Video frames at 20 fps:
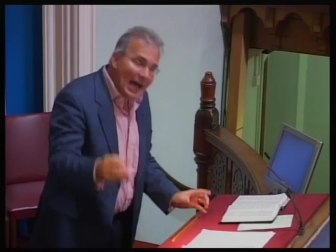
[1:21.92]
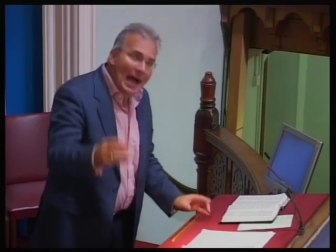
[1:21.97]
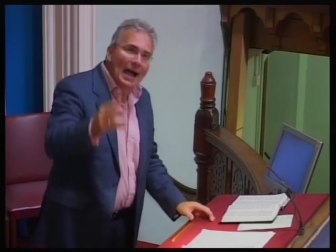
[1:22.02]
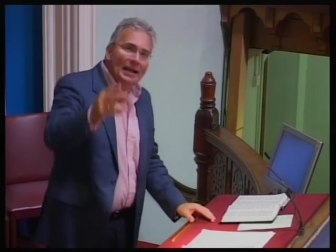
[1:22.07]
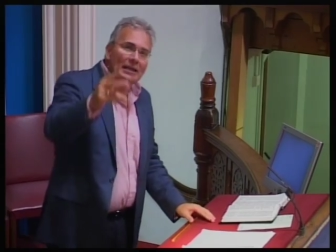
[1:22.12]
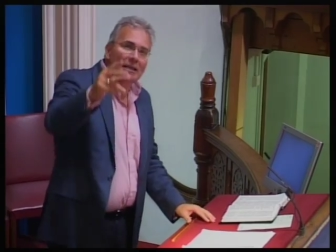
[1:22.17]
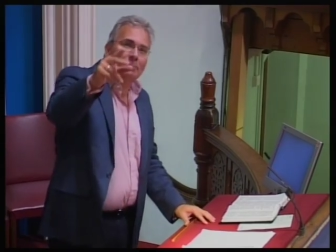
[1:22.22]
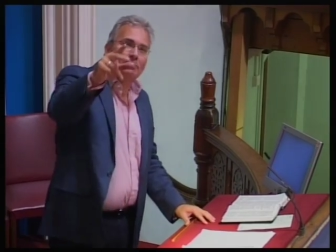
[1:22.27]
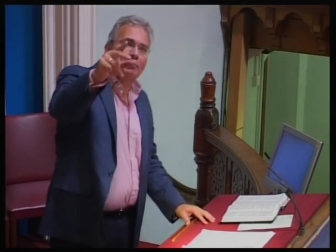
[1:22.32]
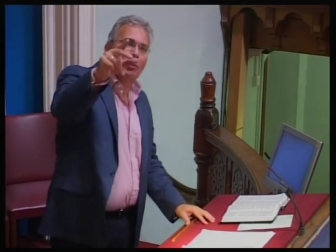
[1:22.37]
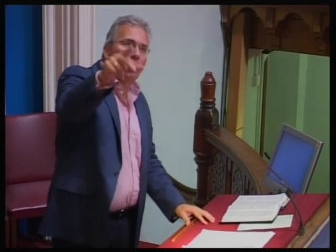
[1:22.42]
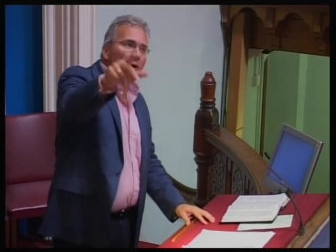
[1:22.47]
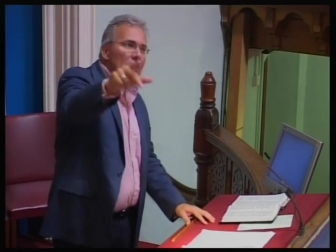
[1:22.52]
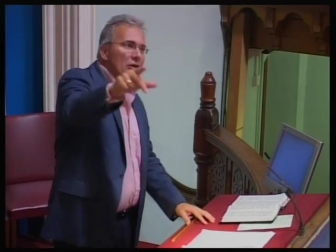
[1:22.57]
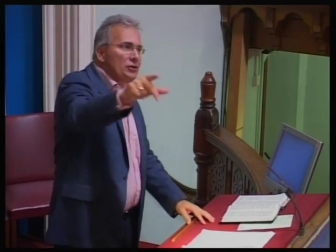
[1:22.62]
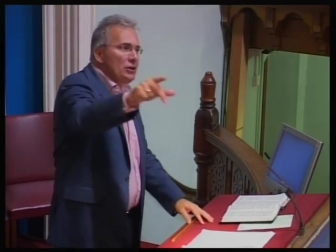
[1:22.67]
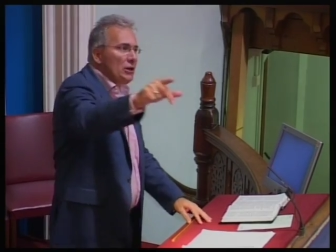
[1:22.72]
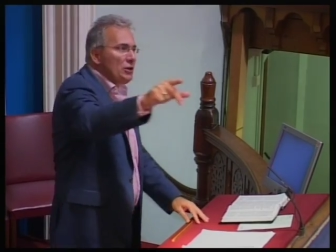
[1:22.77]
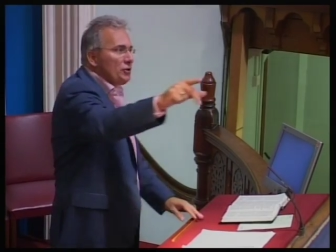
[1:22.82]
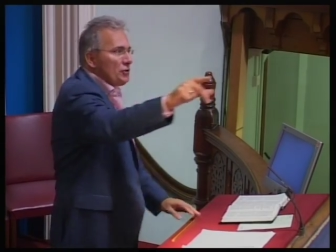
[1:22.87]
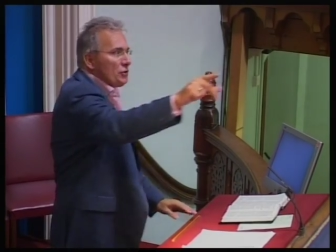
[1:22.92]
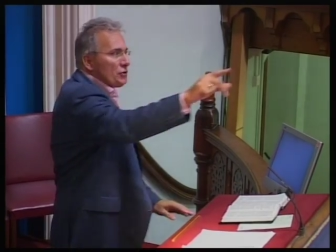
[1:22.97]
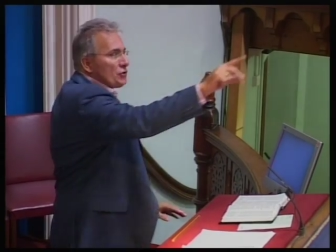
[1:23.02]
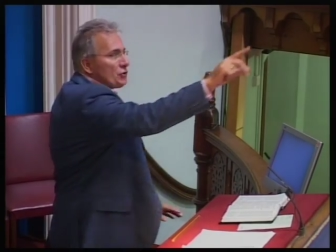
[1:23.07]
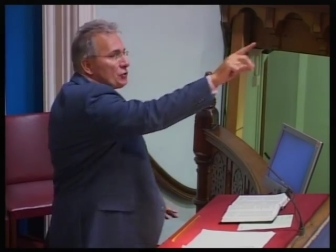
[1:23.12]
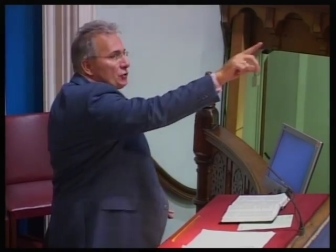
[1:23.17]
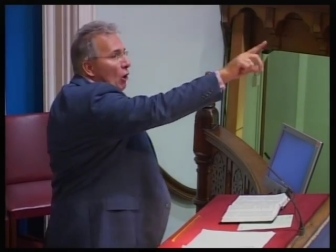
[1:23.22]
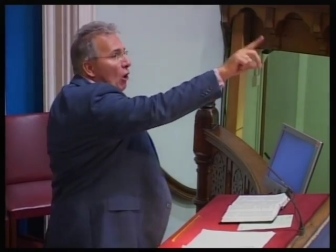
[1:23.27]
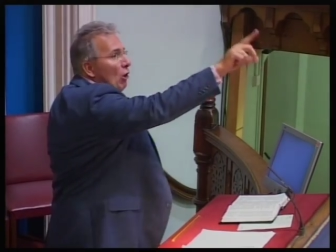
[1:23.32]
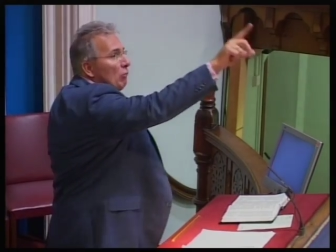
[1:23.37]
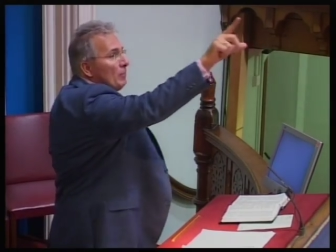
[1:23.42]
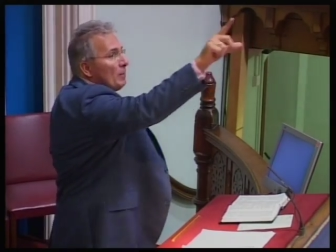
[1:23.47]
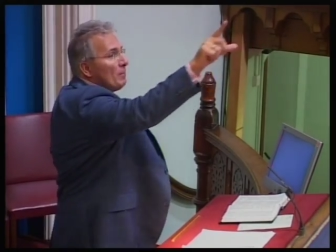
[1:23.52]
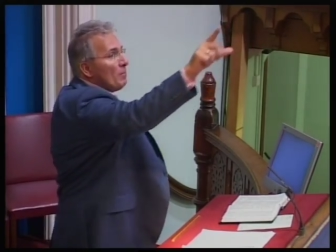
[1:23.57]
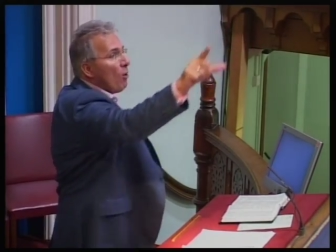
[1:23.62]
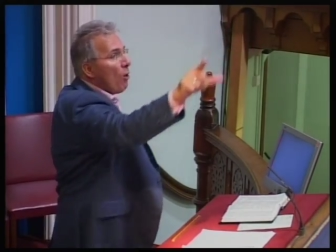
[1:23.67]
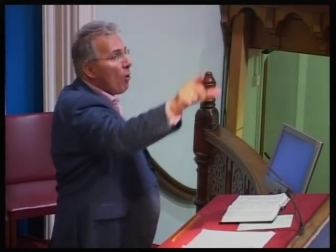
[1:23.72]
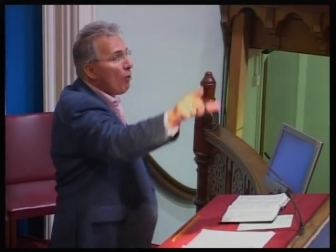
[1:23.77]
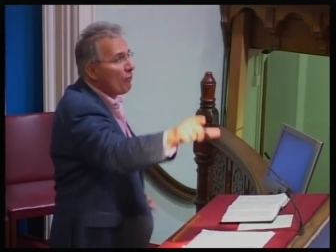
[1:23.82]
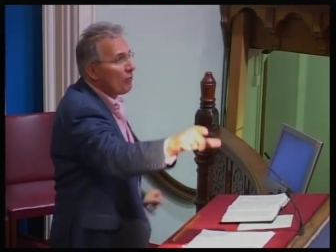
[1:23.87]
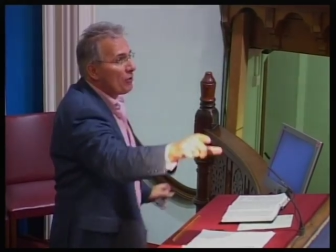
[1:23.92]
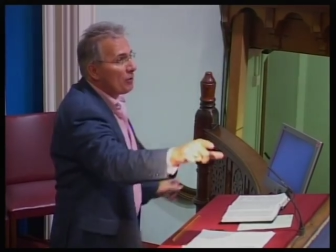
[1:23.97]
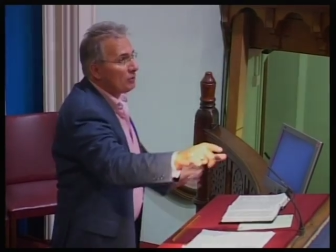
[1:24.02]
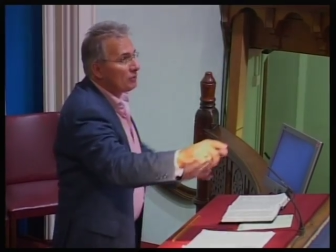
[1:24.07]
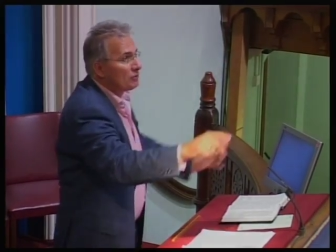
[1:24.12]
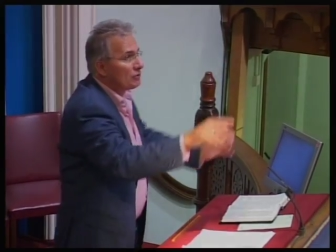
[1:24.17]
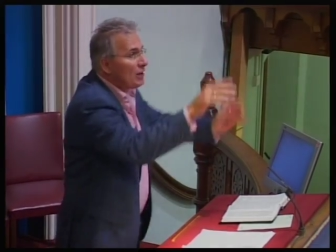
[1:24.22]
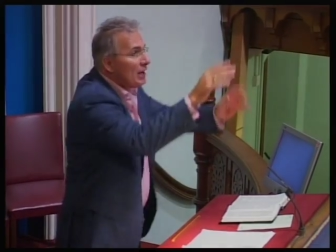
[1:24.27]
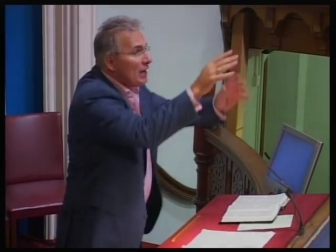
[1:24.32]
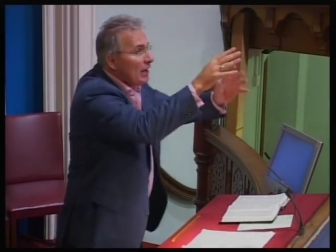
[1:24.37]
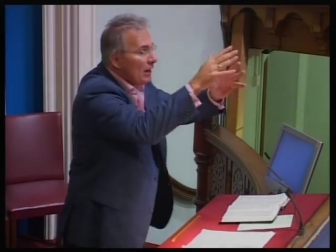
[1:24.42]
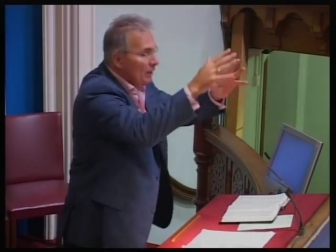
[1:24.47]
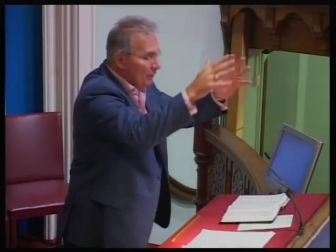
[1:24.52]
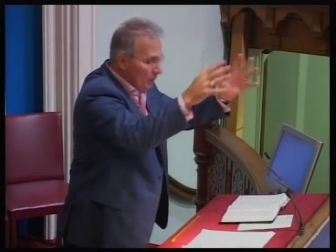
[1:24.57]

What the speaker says: and he pointed to the stone memorials in